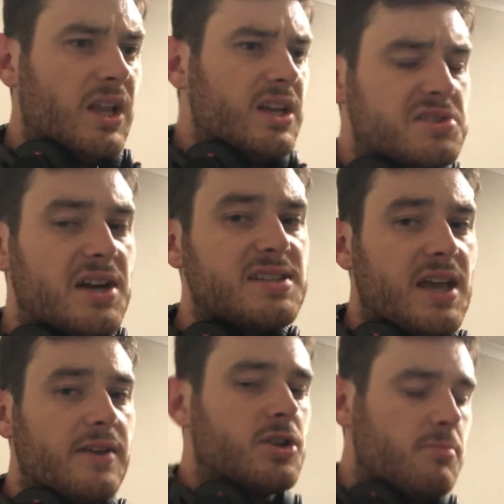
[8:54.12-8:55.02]
It's nice to
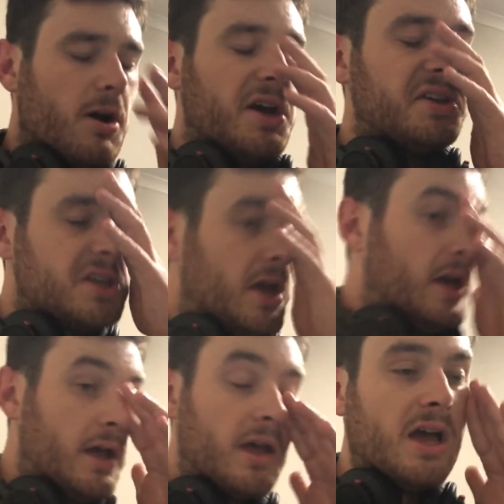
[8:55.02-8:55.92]
have two bikes.
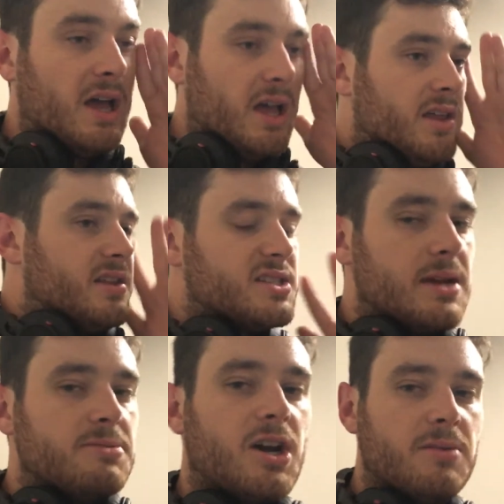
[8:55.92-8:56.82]
At the
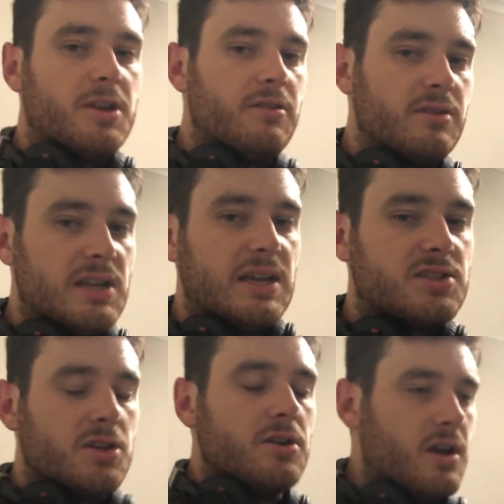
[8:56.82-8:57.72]
same time, you don't really need
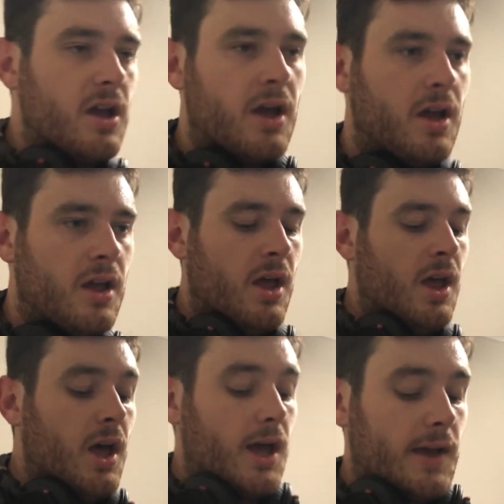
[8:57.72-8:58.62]
two
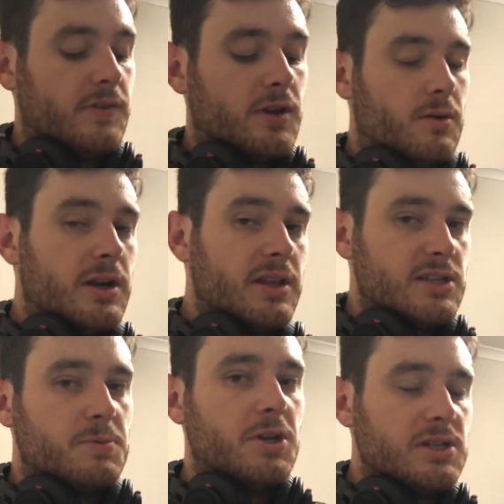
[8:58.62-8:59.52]
if you got one of
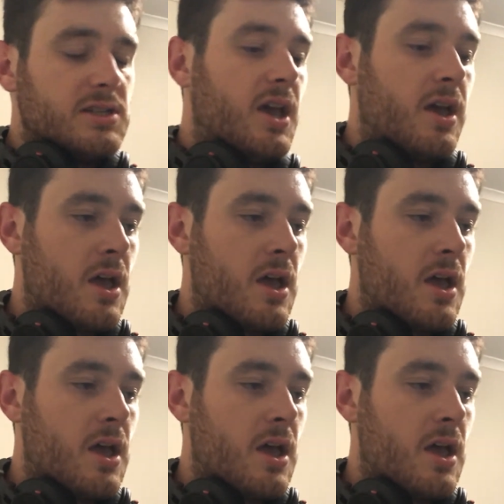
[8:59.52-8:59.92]
these beauties.